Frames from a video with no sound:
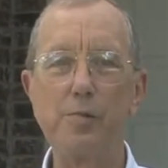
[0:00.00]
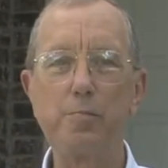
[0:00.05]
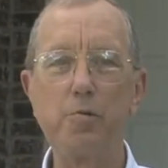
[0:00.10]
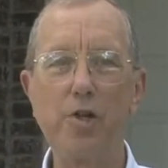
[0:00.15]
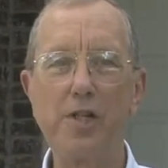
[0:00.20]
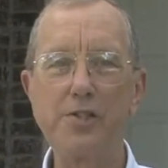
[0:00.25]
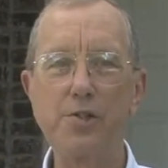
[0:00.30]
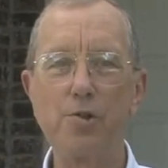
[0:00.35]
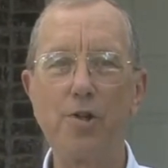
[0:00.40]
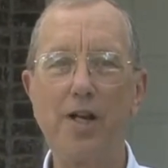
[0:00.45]

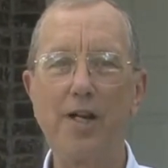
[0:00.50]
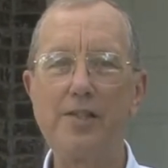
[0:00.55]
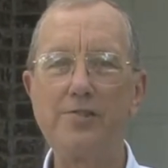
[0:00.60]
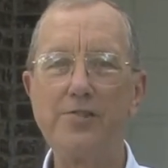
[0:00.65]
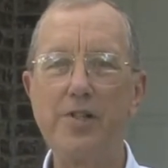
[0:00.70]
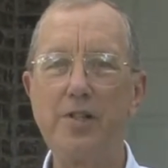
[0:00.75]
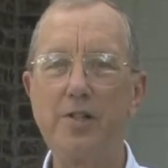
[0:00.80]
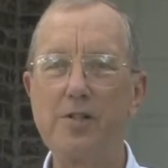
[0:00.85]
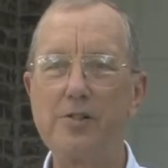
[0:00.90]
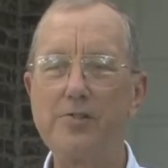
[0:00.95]

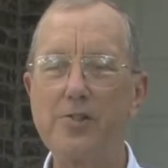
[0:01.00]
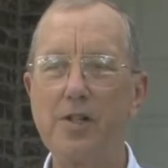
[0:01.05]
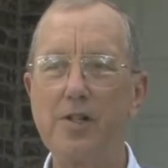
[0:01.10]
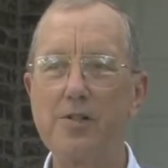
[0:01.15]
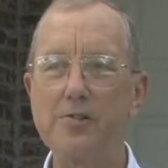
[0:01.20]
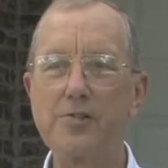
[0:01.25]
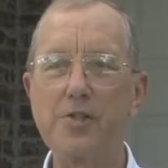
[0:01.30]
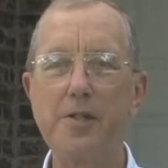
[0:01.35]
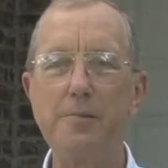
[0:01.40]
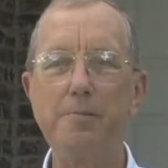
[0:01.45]
pressurized
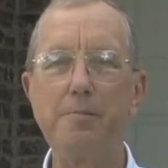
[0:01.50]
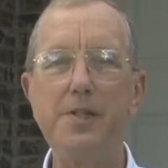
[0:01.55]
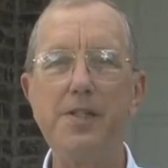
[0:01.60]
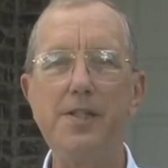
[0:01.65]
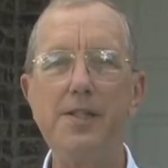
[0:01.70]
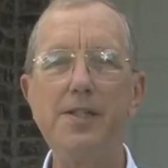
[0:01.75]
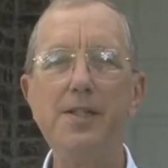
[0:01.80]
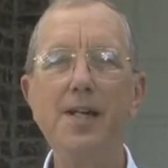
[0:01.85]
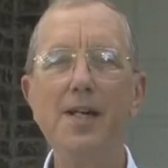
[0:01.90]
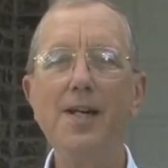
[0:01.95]
aerosols can
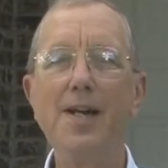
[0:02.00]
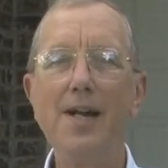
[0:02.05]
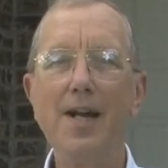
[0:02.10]
be